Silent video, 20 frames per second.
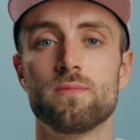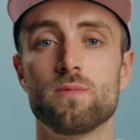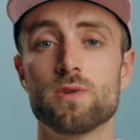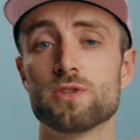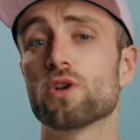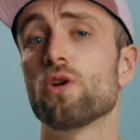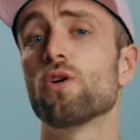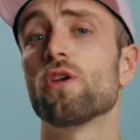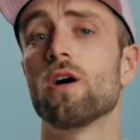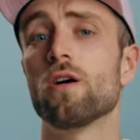
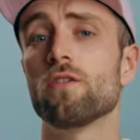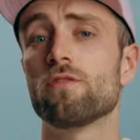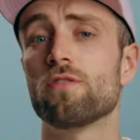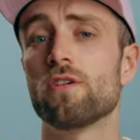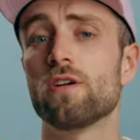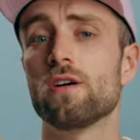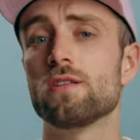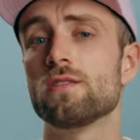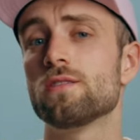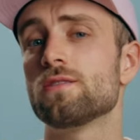What's going on,
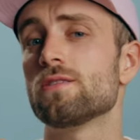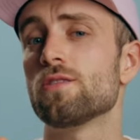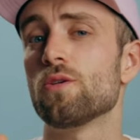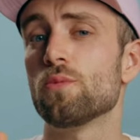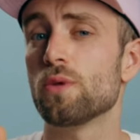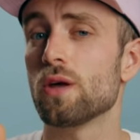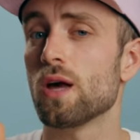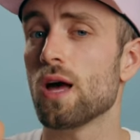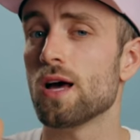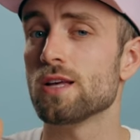friends?
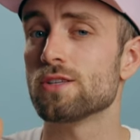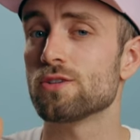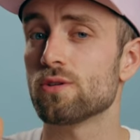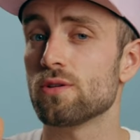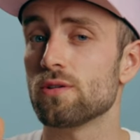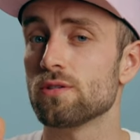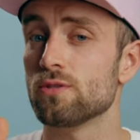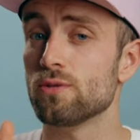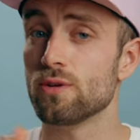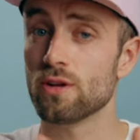Hope you guys are
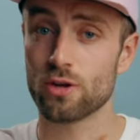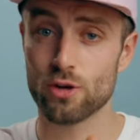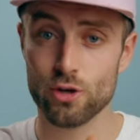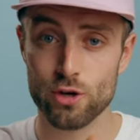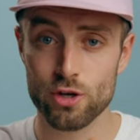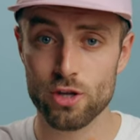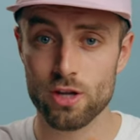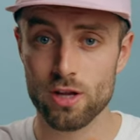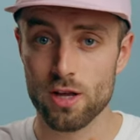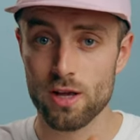all doing
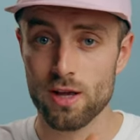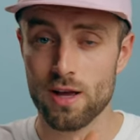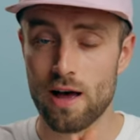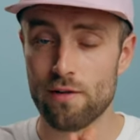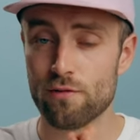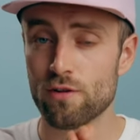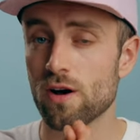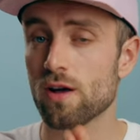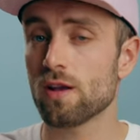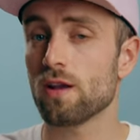good.
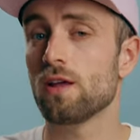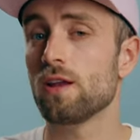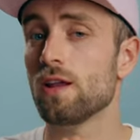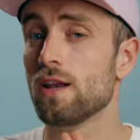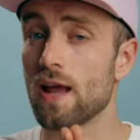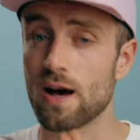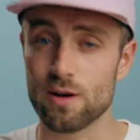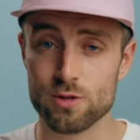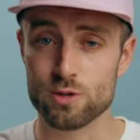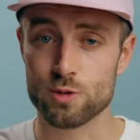I've got an
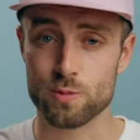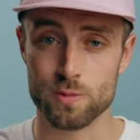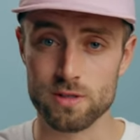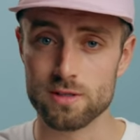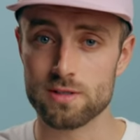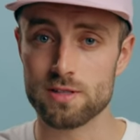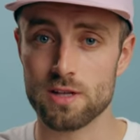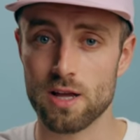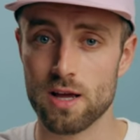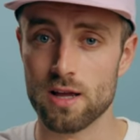
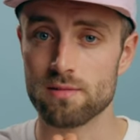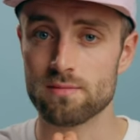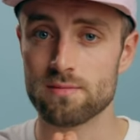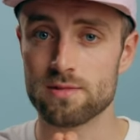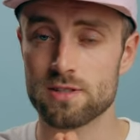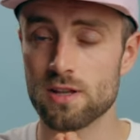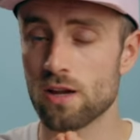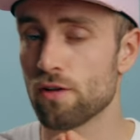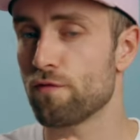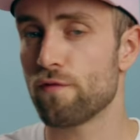announcement today.
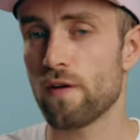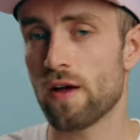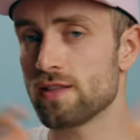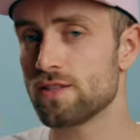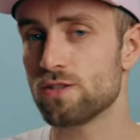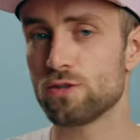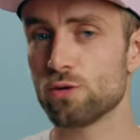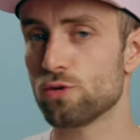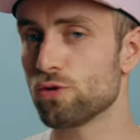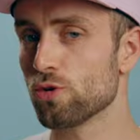It's not a
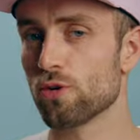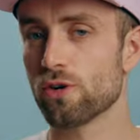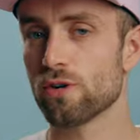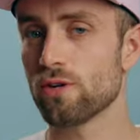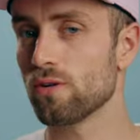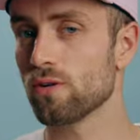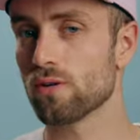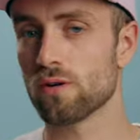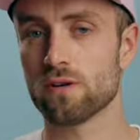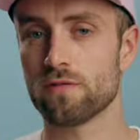fancy
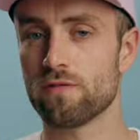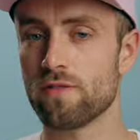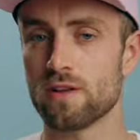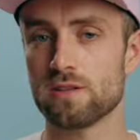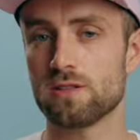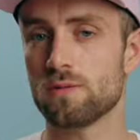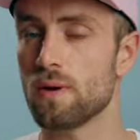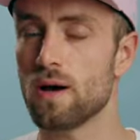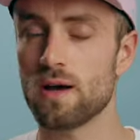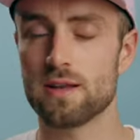tutorial or a
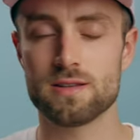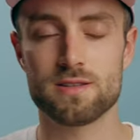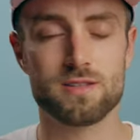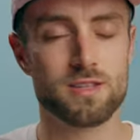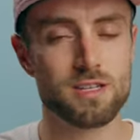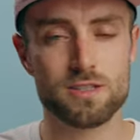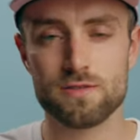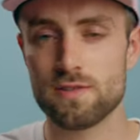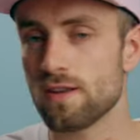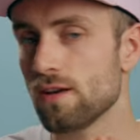fancy behind the
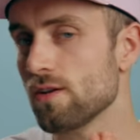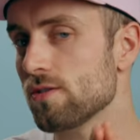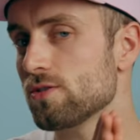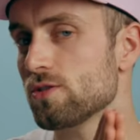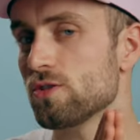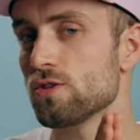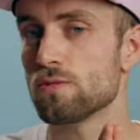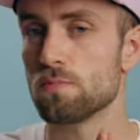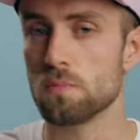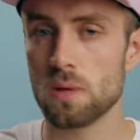scenes video, it's
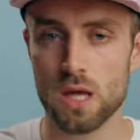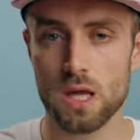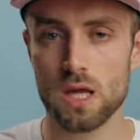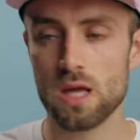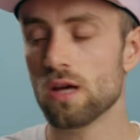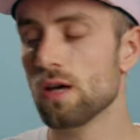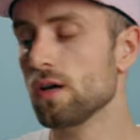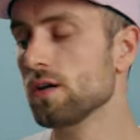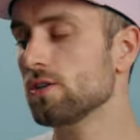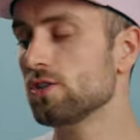just
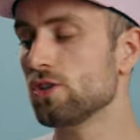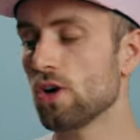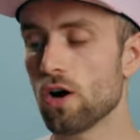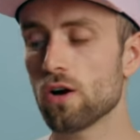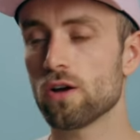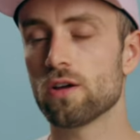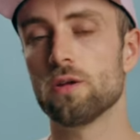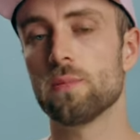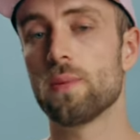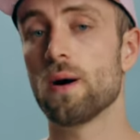me
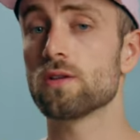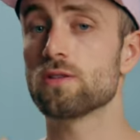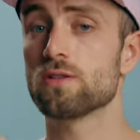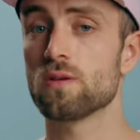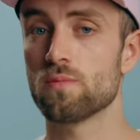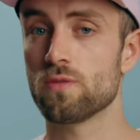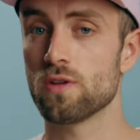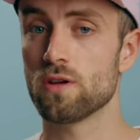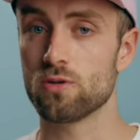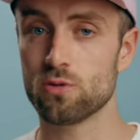talking about
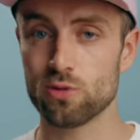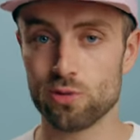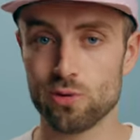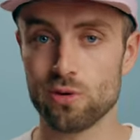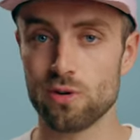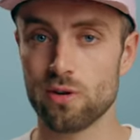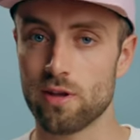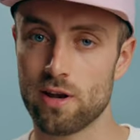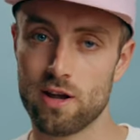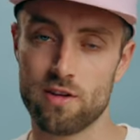something
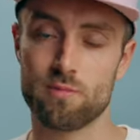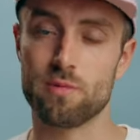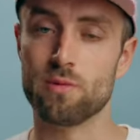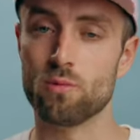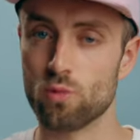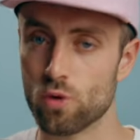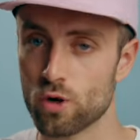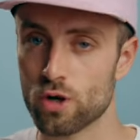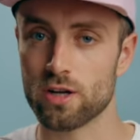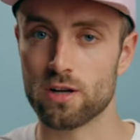cool that I've
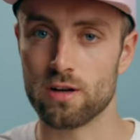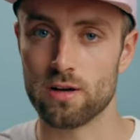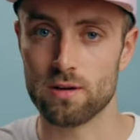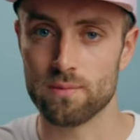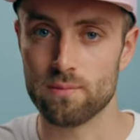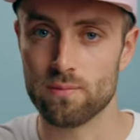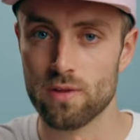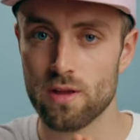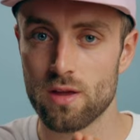been working on.